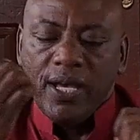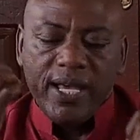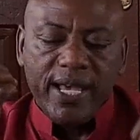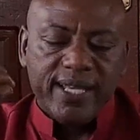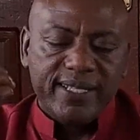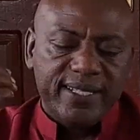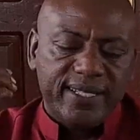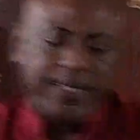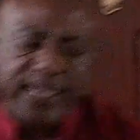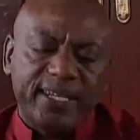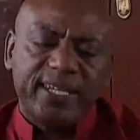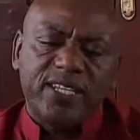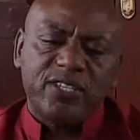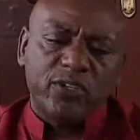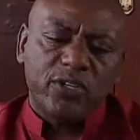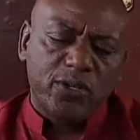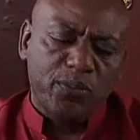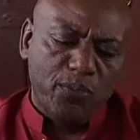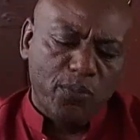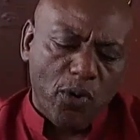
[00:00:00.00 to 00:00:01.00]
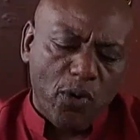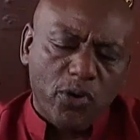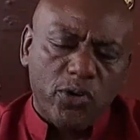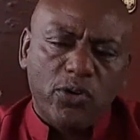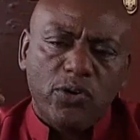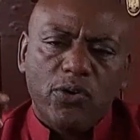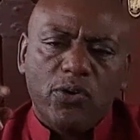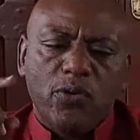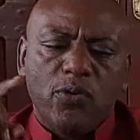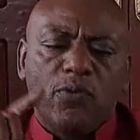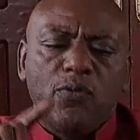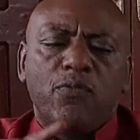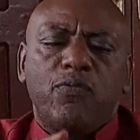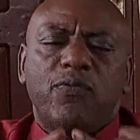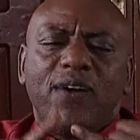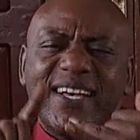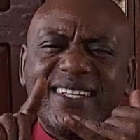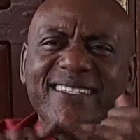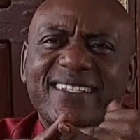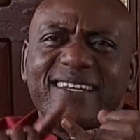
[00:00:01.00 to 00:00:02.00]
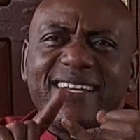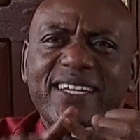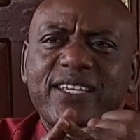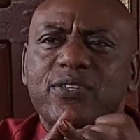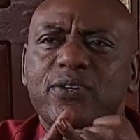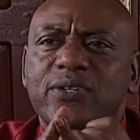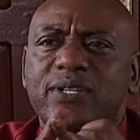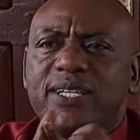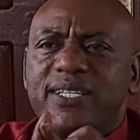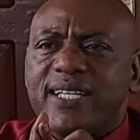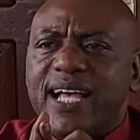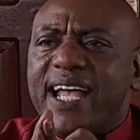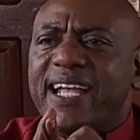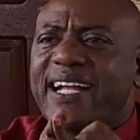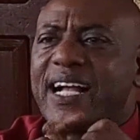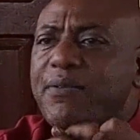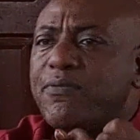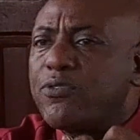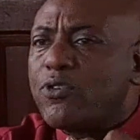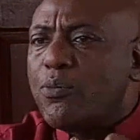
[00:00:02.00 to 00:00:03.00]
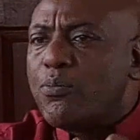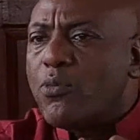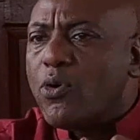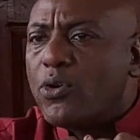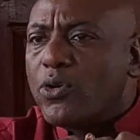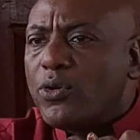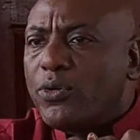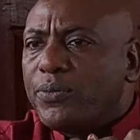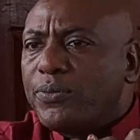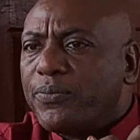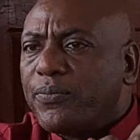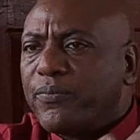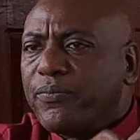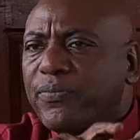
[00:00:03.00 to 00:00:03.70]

Yes, uh, the reason Molo, first reason is I come from Molo.